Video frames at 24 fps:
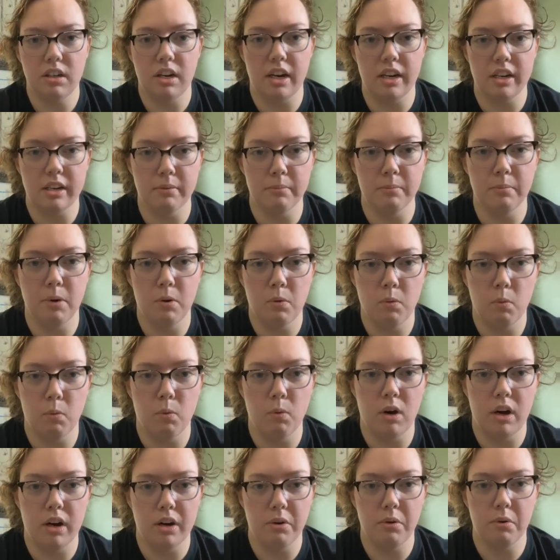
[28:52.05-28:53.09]
I am
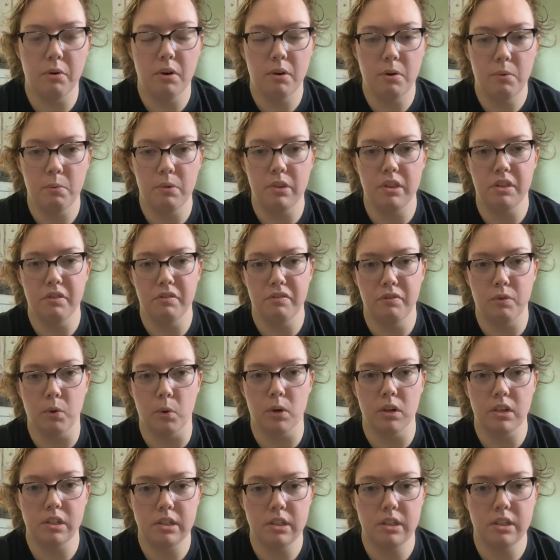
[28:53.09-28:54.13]
one with the
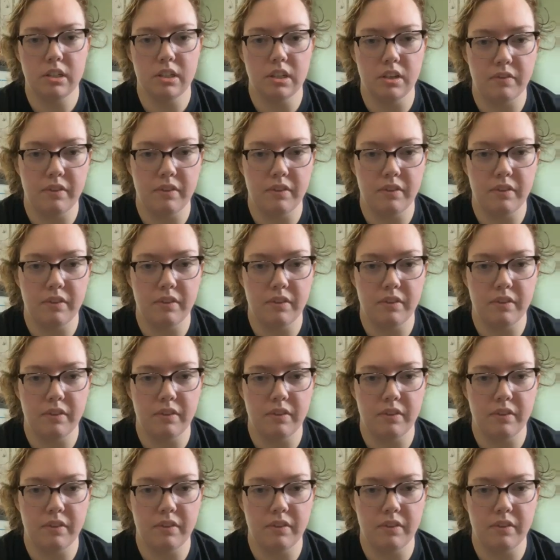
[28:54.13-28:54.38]
force